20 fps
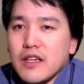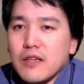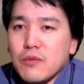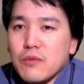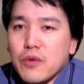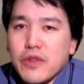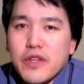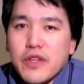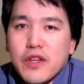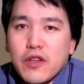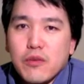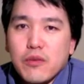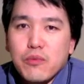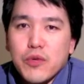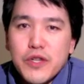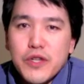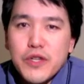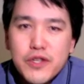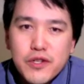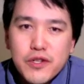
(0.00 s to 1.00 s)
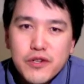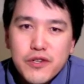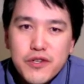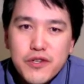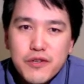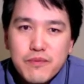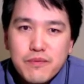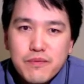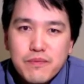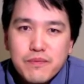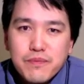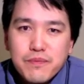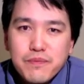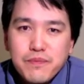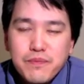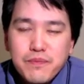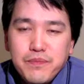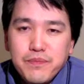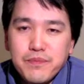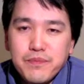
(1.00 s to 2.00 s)
with the other prisoners.
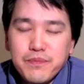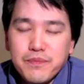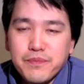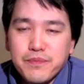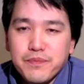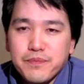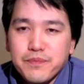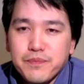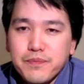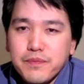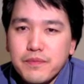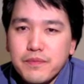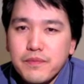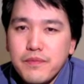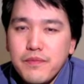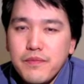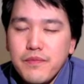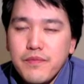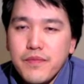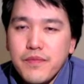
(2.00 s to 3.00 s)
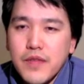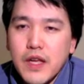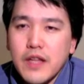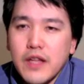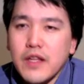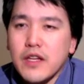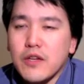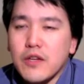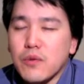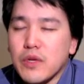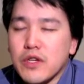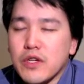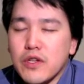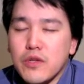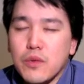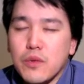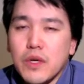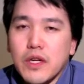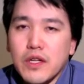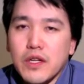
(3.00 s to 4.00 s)
And then he wonders,
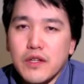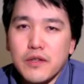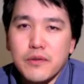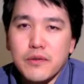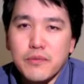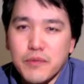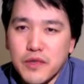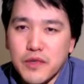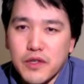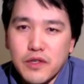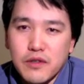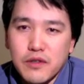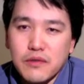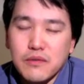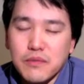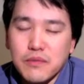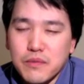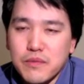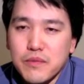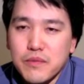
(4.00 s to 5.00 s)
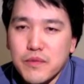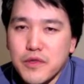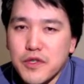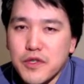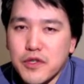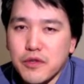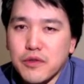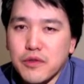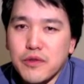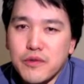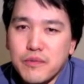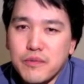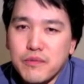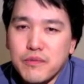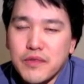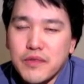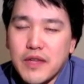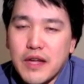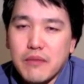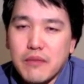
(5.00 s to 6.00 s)
well, should
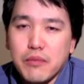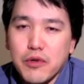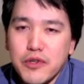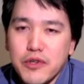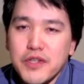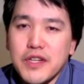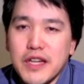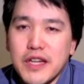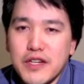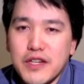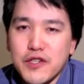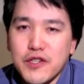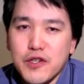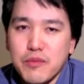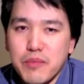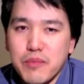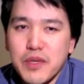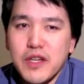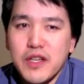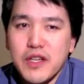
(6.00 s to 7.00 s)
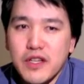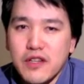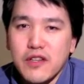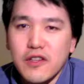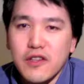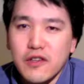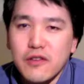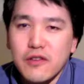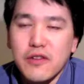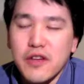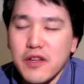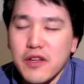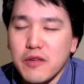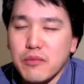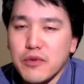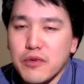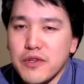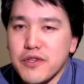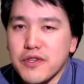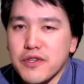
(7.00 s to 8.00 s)
that person actually pity, the other
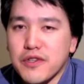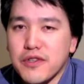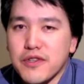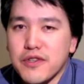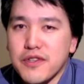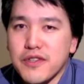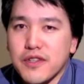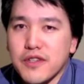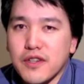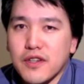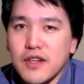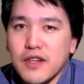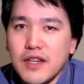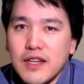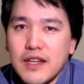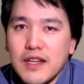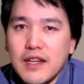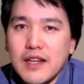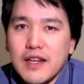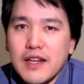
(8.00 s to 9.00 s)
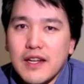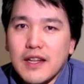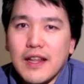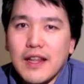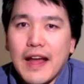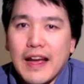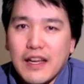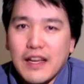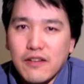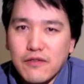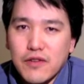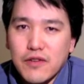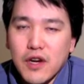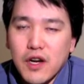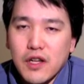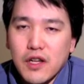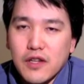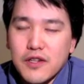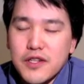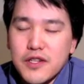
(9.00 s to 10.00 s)
prisoners and their lack of
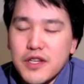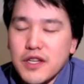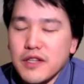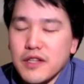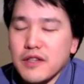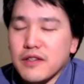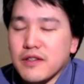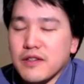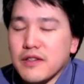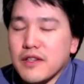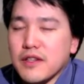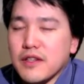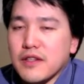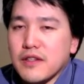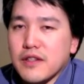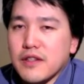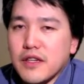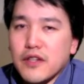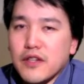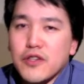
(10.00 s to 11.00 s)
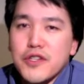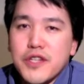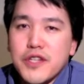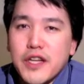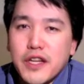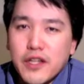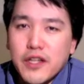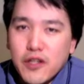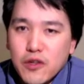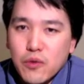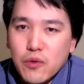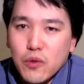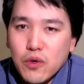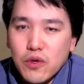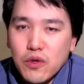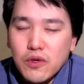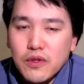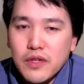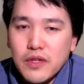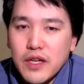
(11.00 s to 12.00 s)
knowledge and understanding of the
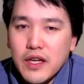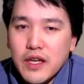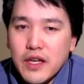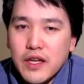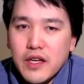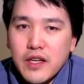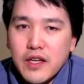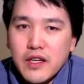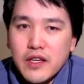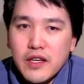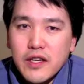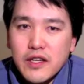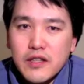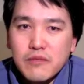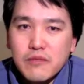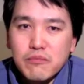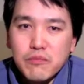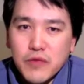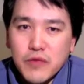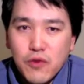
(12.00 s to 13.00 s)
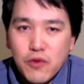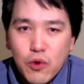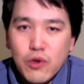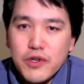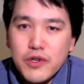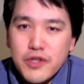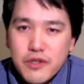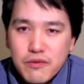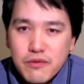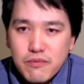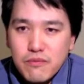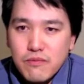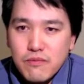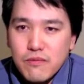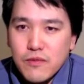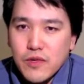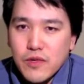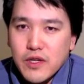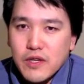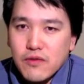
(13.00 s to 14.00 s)
world? And of course,
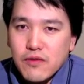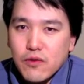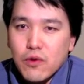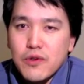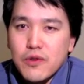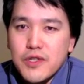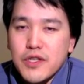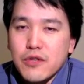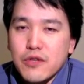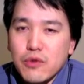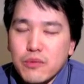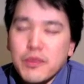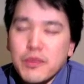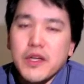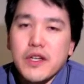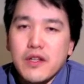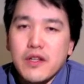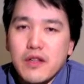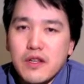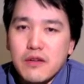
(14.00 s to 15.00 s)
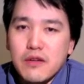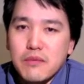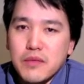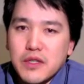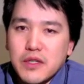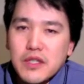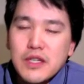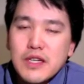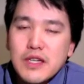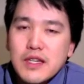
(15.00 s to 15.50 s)
right, of course he would pity them and,